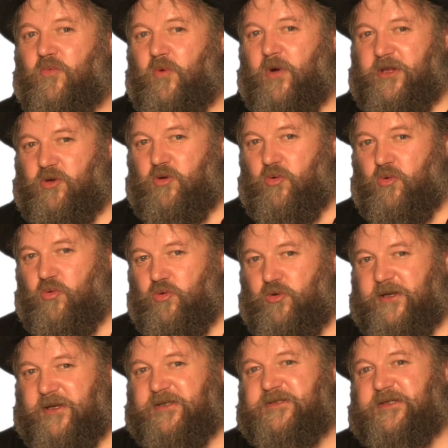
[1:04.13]
where your
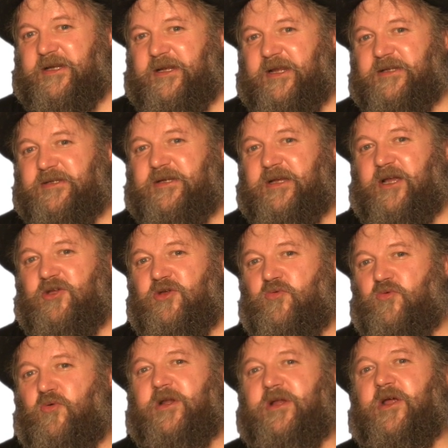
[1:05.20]
audience is, and you
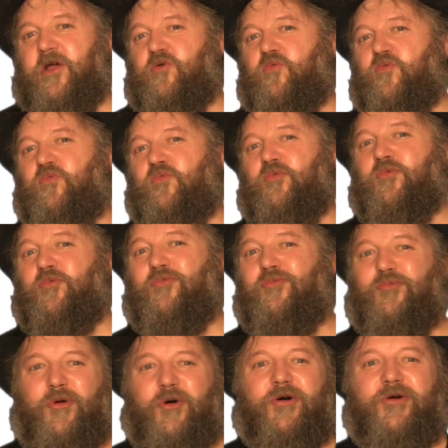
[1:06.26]
already know
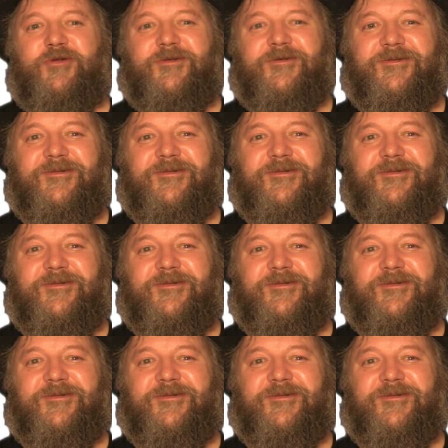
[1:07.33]
what